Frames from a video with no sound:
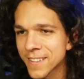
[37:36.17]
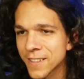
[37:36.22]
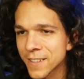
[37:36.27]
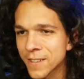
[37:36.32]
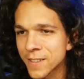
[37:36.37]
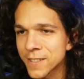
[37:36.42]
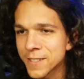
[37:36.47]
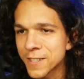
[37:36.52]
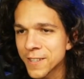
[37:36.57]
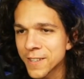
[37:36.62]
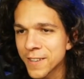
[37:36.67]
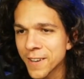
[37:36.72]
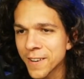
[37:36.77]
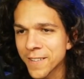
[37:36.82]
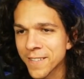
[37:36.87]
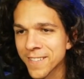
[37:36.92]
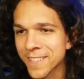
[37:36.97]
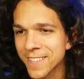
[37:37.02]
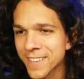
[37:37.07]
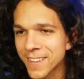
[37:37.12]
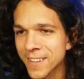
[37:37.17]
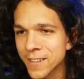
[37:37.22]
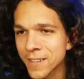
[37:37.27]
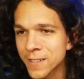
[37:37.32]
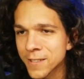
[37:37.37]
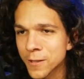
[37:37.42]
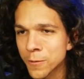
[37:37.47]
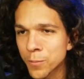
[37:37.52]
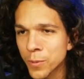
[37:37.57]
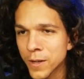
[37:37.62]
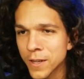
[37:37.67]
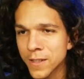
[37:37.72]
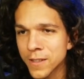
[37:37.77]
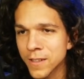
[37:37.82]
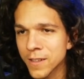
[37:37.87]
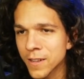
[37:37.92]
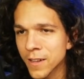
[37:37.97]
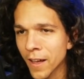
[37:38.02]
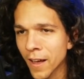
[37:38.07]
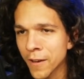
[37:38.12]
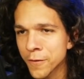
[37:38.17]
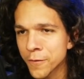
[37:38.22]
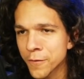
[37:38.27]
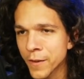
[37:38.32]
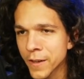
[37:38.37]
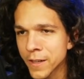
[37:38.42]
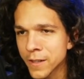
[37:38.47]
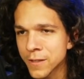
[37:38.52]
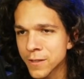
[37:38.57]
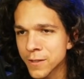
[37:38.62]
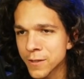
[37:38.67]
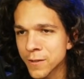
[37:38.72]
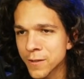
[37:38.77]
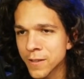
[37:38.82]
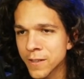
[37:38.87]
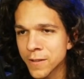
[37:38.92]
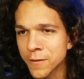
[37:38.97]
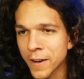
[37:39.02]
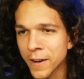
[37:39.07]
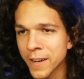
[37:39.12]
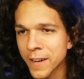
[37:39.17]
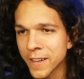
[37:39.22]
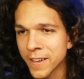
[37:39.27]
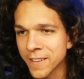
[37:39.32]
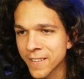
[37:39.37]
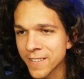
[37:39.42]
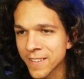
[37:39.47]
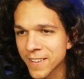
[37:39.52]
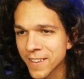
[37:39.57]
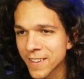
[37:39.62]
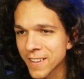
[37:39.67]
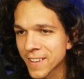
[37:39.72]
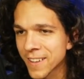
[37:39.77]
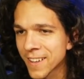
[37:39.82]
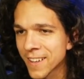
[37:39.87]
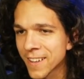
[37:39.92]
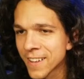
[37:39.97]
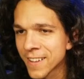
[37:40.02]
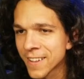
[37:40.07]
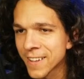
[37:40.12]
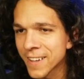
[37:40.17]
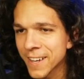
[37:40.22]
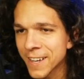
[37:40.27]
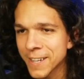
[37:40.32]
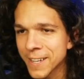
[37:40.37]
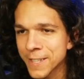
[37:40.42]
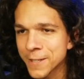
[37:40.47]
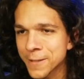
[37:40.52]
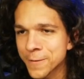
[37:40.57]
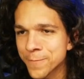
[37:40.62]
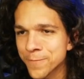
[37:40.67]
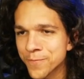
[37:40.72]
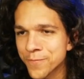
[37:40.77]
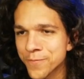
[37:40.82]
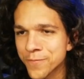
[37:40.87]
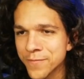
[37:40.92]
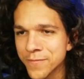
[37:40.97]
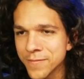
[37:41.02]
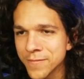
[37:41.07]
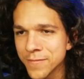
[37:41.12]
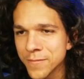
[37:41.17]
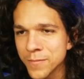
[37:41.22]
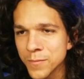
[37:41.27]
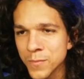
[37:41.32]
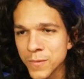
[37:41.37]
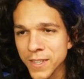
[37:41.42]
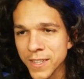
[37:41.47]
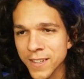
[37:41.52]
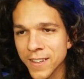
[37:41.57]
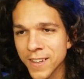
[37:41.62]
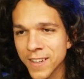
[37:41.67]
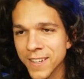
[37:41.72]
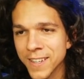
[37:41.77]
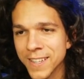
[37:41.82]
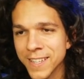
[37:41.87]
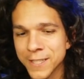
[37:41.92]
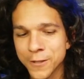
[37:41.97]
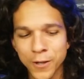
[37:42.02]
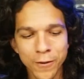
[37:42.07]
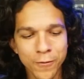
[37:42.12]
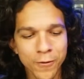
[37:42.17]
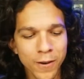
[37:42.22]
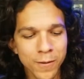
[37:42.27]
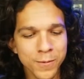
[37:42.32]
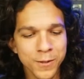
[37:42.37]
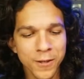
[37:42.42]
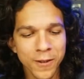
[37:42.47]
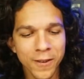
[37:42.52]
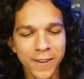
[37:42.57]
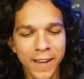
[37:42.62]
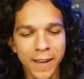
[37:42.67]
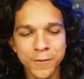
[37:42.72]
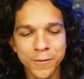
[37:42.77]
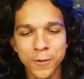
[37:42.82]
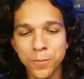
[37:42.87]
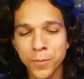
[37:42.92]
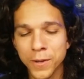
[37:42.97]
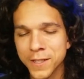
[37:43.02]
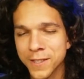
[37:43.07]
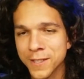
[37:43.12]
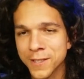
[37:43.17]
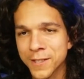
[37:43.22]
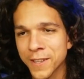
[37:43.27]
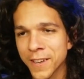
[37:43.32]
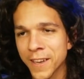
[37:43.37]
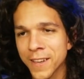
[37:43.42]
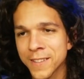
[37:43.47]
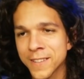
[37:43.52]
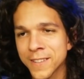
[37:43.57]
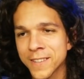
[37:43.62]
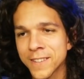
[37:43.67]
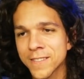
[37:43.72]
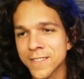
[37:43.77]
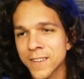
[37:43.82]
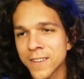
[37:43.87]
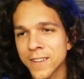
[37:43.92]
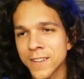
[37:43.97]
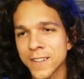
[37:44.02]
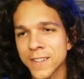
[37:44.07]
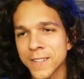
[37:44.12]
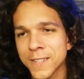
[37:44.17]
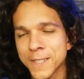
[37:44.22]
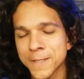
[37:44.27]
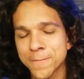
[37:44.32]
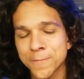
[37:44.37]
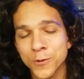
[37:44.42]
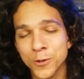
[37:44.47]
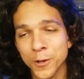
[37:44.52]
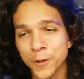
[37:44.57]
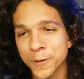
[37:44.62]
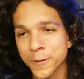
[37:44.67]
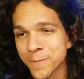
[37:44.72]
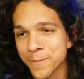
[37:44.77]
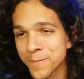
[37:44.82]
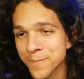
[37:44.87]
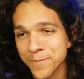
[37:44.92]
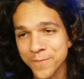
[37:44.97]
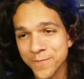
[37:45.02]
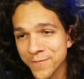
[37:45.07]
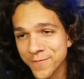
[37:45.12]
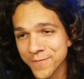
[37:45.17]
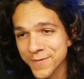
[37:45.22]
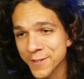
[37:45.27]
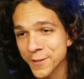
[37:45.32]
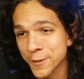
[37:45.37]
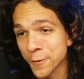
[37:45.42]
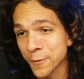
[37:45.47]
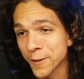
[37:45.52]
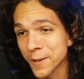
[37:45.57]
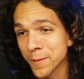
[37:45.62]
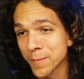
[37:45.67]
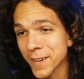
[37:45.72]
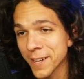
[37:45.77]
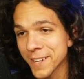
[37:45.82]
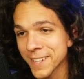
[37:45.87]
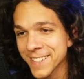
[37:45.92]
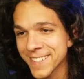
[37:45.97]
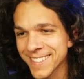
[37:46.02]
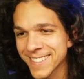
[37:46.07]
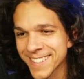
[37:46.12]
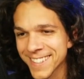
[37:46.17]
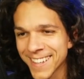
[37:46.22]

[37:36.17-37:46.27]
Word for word: Good to know. Good to put a face to the writing. Um, uh, Trevor, I'm still gonna have to put this together. Uh, so don't worry about it.